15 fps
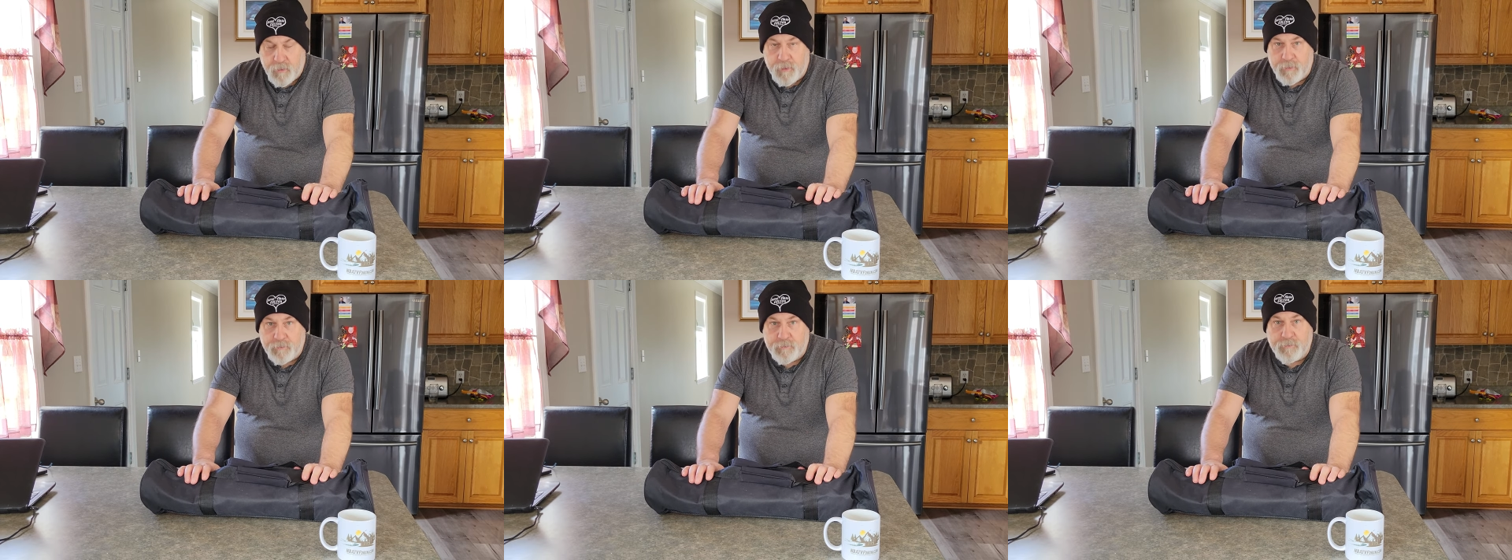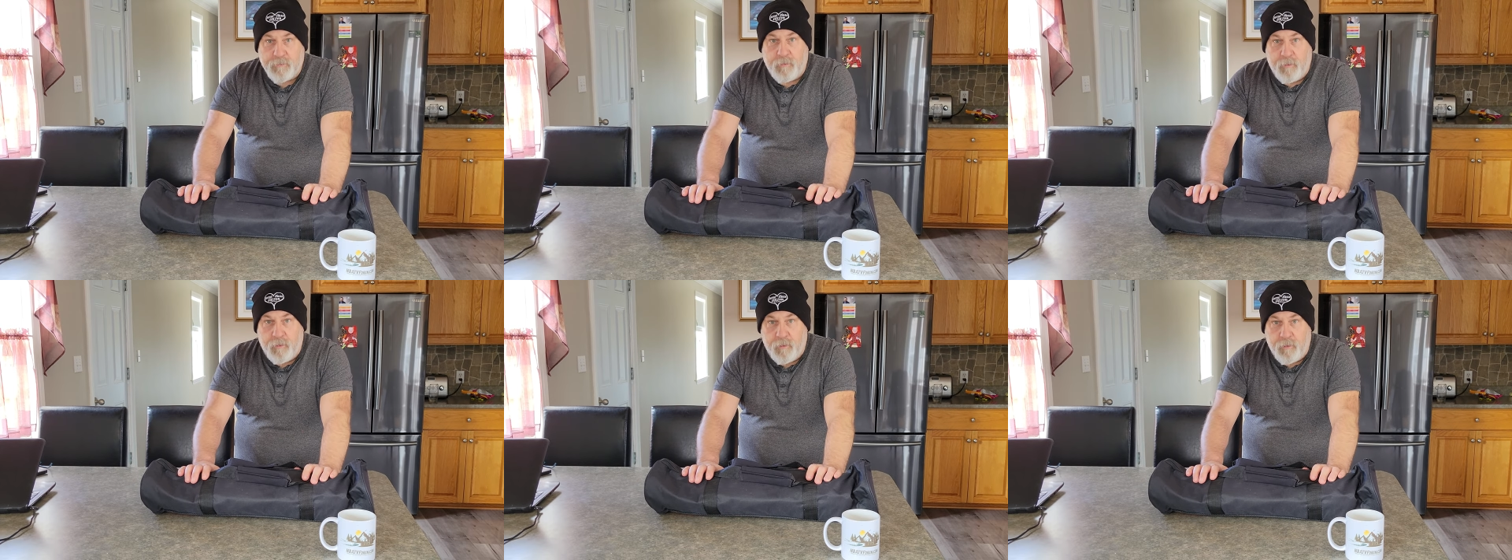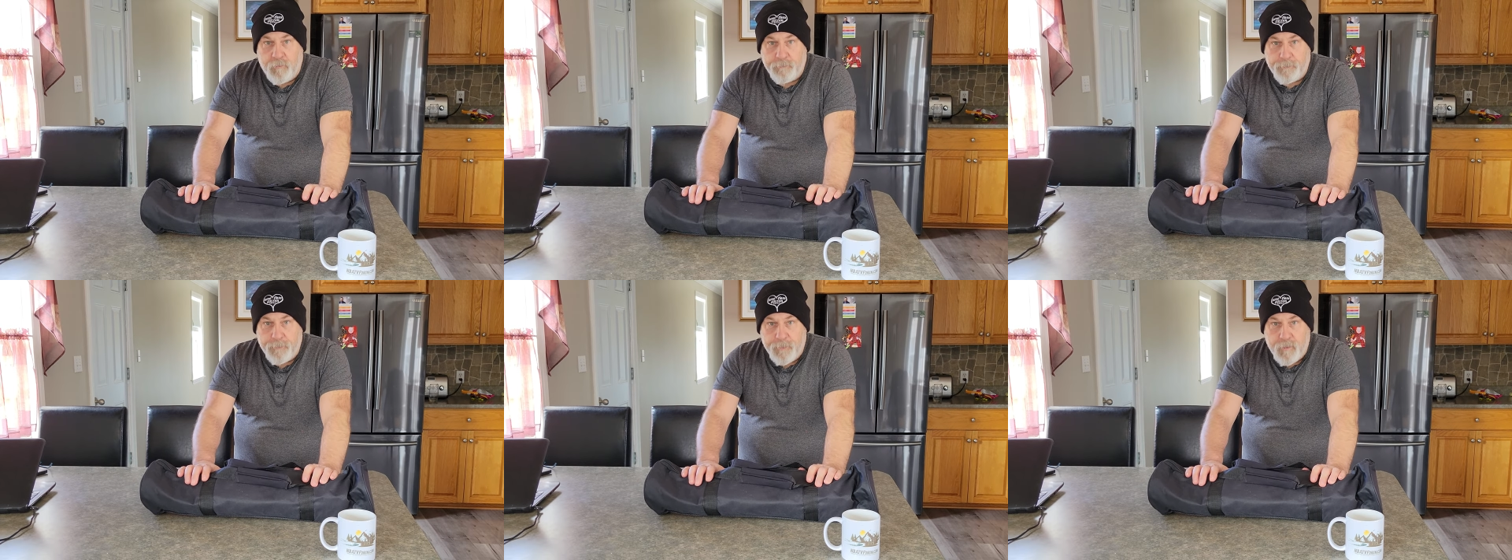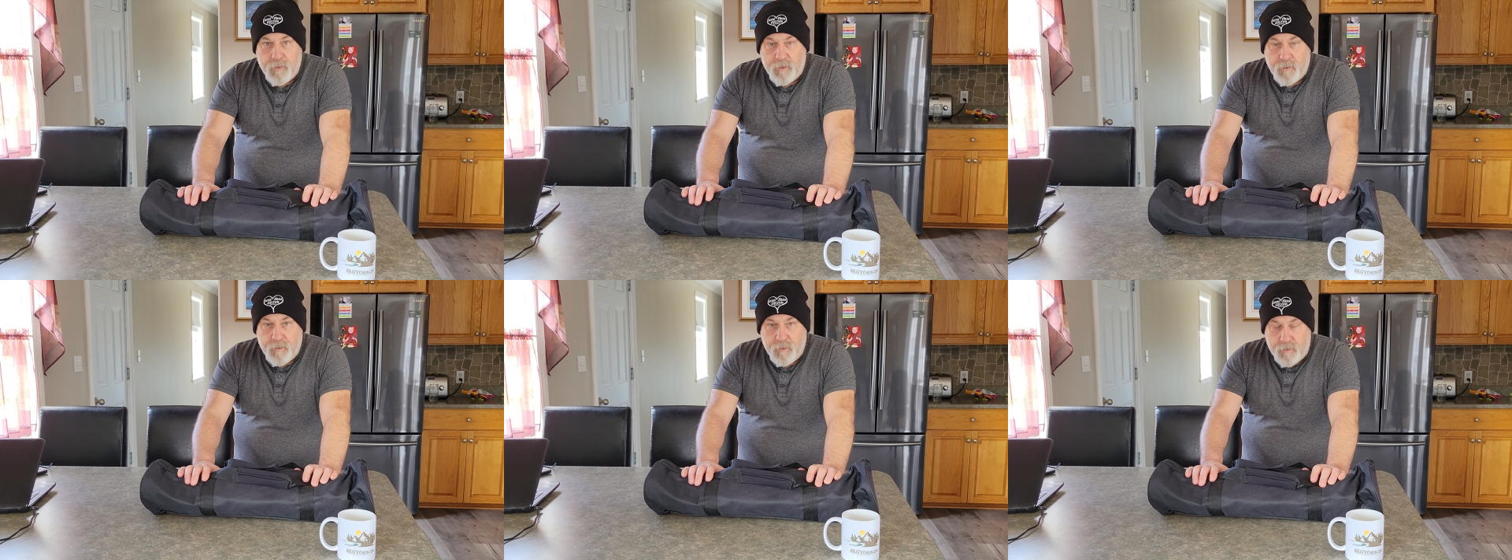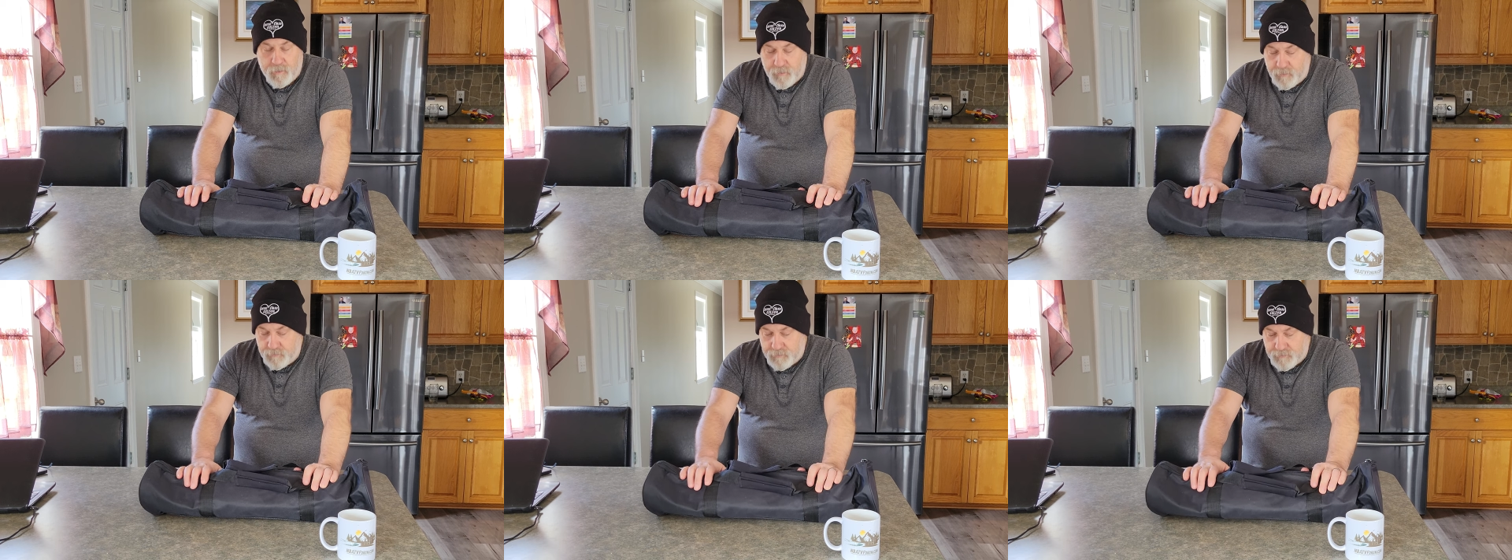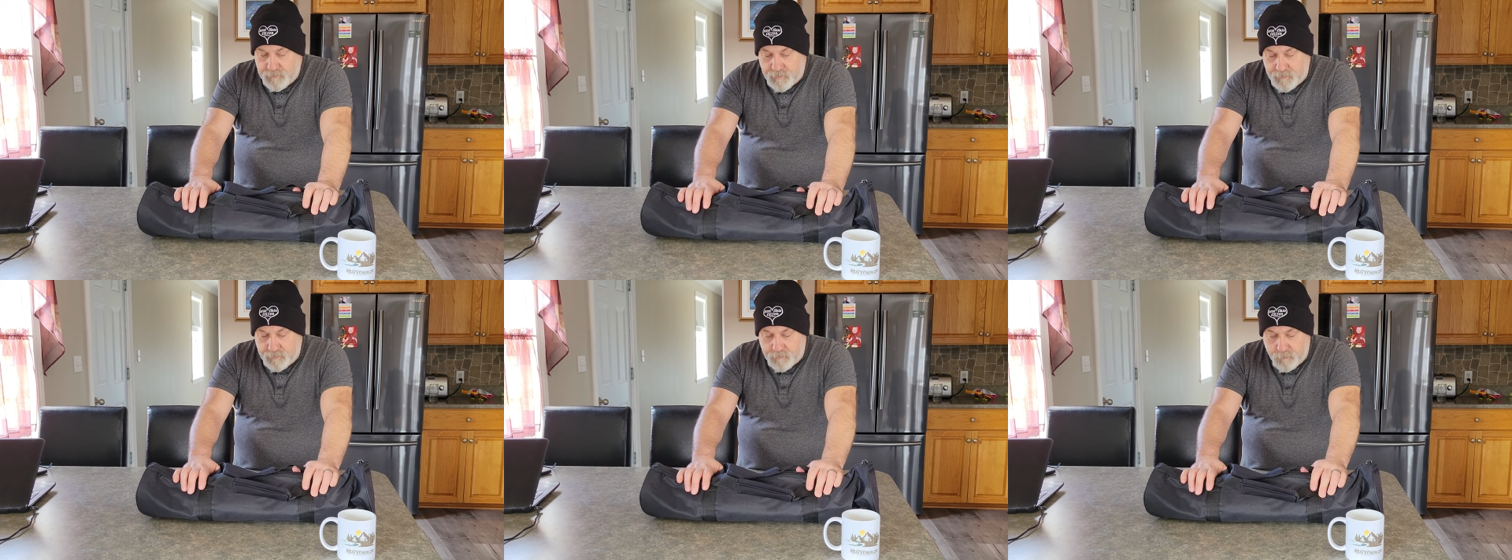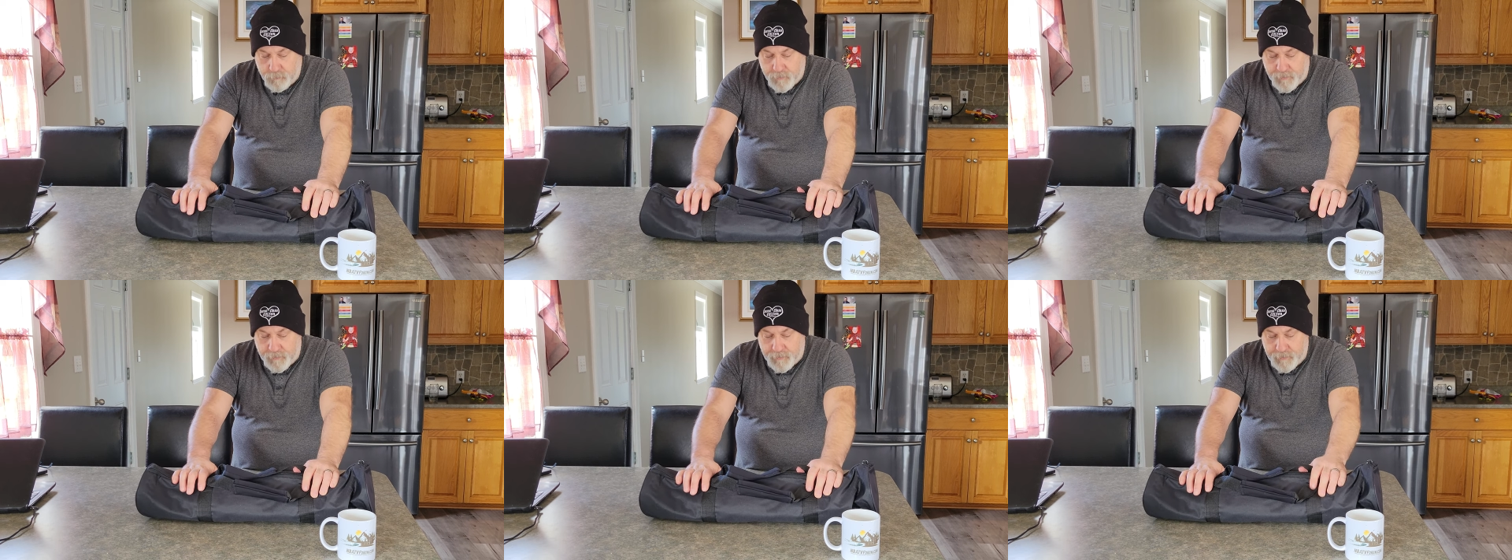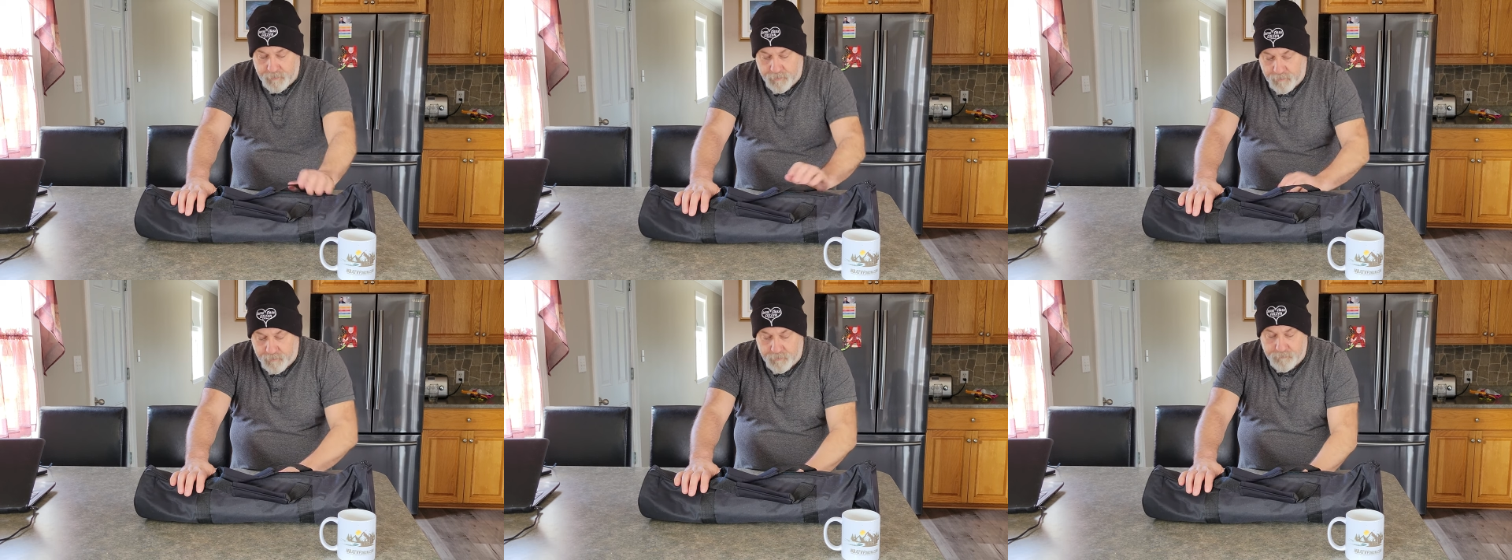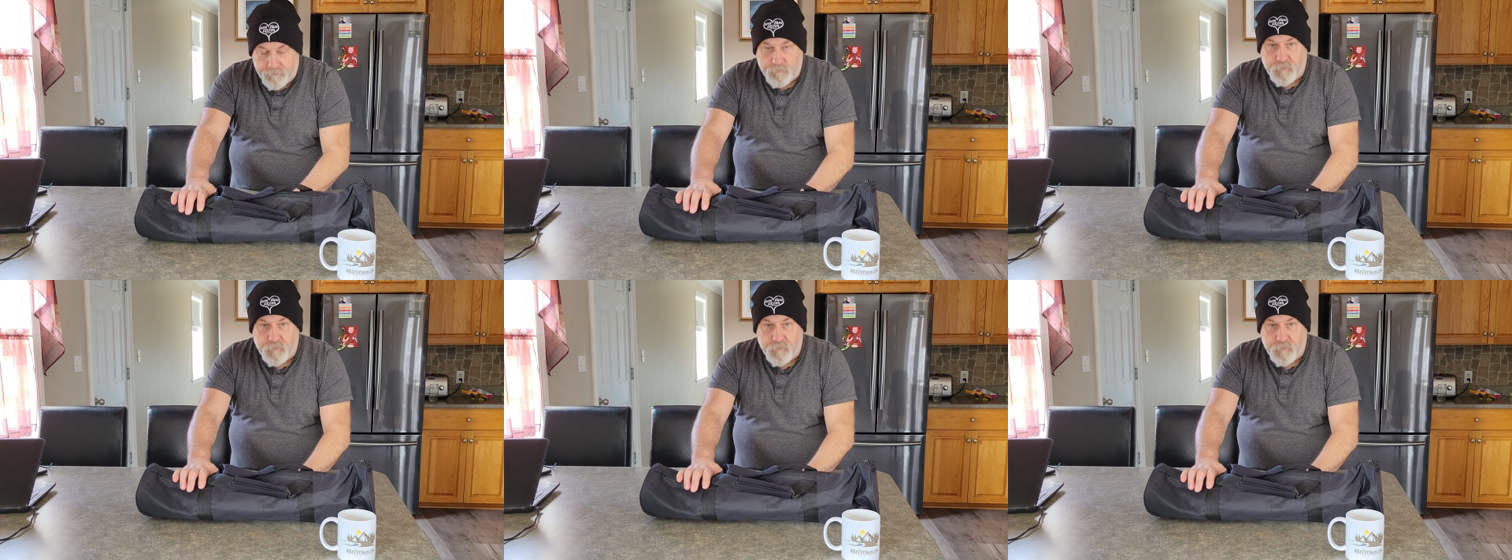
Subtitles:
It's I decided to buy